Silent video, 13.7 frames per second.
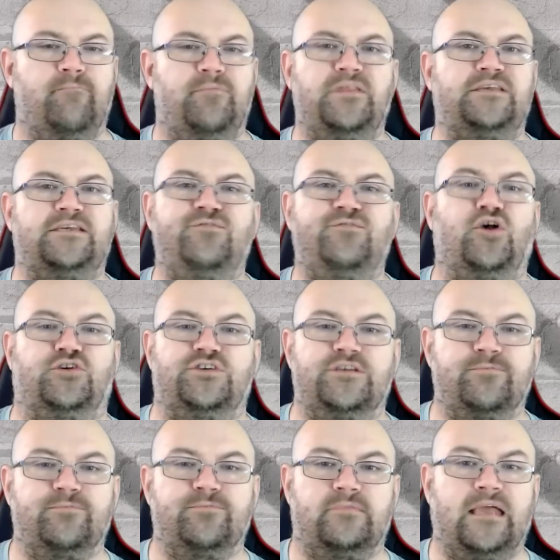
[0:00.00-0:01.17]
But this is
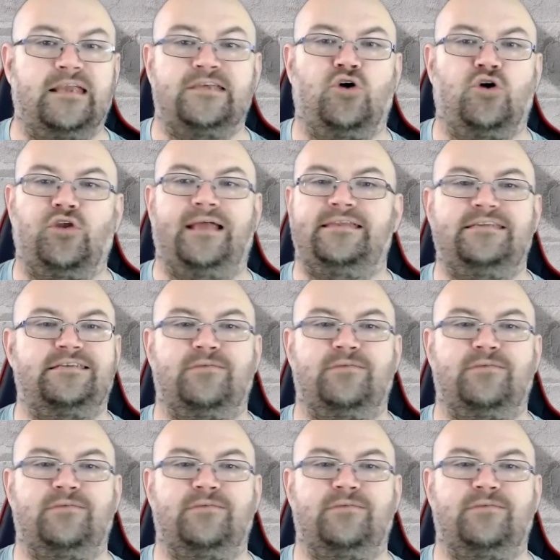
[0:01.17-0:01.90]
false. It is not anti